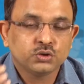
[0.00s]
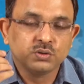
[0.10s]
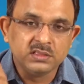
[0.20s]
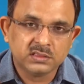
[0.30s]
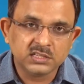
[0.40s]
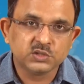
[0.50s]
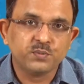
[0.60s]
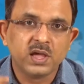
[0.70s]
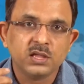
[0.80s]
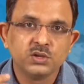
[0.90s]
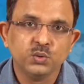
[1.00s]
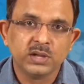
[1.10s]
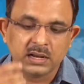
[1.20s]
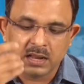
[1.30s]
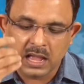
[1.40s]
So in this way, you
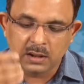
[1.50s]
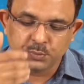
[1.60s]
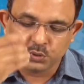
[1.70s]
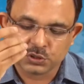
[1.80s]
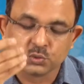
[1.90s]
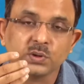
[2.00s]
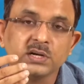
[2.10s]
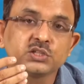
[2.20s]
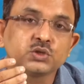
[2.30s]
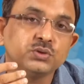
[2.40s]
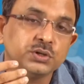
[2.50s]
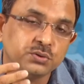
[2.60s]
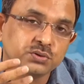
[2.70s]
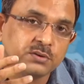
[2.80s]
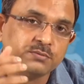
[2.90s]
can help your students to
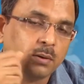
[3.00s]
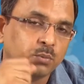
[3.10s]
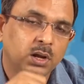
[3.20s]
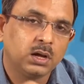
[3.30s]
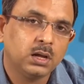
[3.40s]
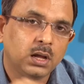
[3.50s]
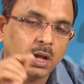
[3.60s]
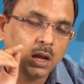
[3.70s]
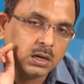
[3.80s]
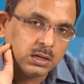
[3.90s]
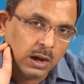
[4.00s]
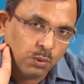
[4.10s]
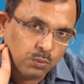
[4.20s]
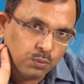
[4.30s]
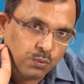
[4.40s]
deduce the formula.
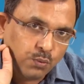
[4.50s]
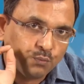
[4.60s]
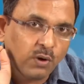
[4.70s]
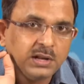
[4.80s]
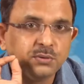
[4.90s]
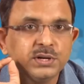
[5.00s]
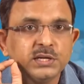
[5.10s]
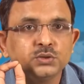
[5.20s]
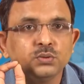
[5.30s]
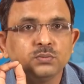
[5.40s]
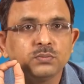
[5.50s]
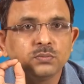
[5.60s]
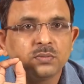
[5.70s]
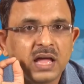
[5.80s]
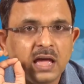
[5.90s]
Now, what you need to
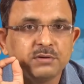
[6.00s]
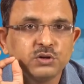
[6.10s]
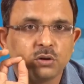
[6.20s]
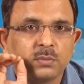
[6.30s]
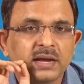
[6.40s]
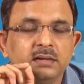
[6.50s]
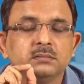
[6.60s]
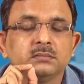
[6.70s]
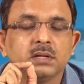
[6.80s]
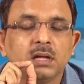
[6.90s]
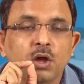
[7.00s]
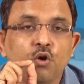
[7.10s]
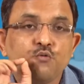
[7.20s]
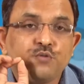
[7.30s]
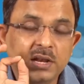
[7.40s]
have in your mind,
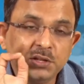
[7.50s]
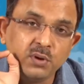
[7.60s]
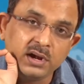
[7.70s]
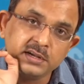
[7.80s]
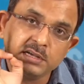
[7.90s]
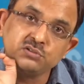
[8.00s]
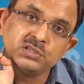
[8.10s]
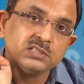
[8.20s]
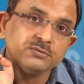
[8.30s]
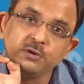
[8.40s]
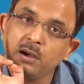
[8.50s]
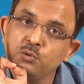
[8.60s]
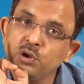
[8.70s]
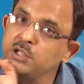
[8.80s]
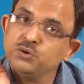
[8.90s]
when you are deducing the
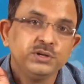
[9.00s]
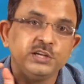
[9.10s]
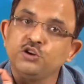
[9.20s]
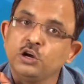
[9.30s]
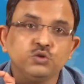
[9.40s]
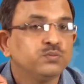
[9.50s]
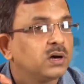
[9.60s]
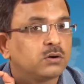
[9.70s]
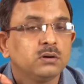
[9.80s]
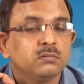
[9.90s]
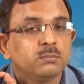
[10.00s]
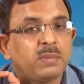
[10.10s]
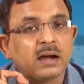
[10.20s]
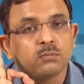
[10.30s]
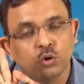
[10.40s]
formula, you need not to work on
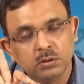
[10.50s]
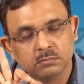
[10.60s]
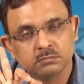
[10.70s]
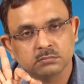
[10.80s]
blackboard.